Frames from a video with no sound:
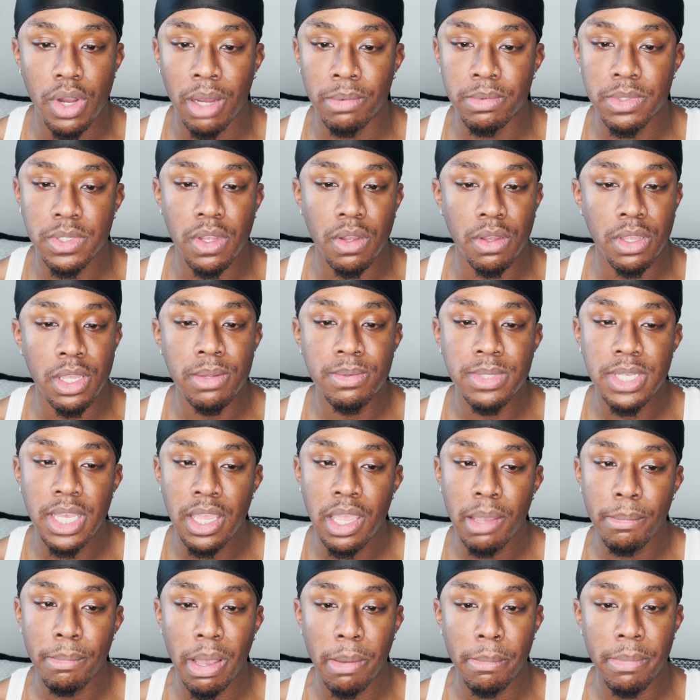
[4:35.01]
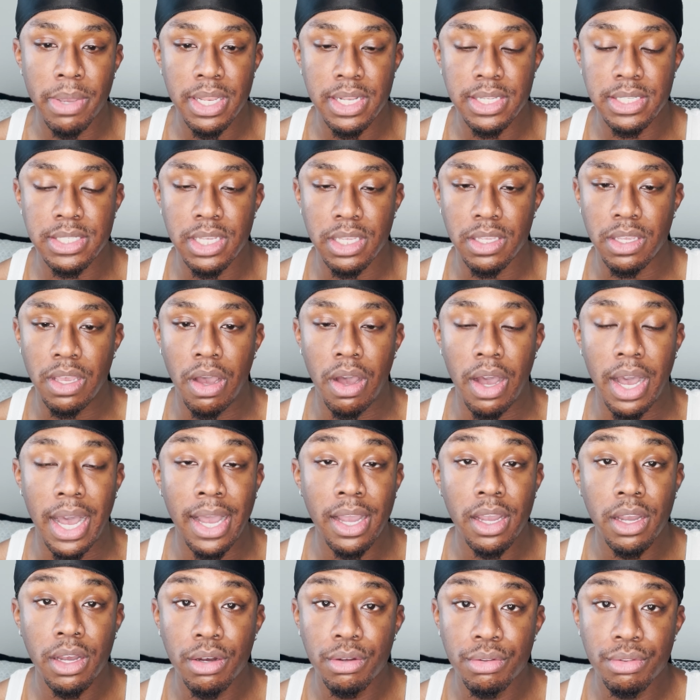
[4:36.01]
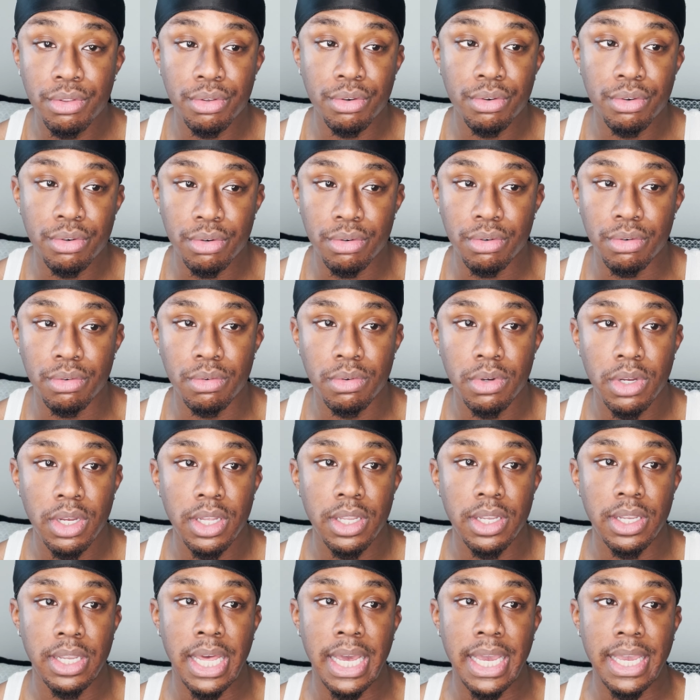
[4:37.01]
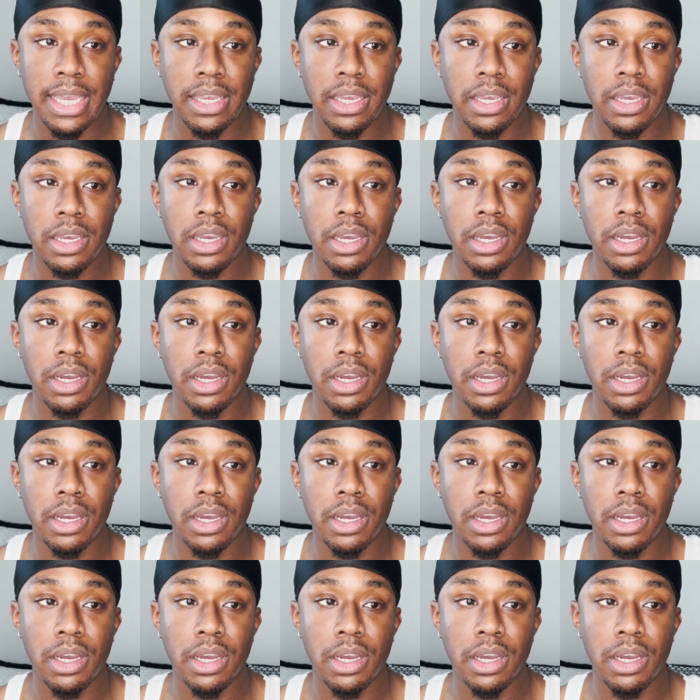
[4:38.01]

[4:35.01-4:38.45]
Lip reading: I'm just gonna keep taking my medicine. Y'all, I go through like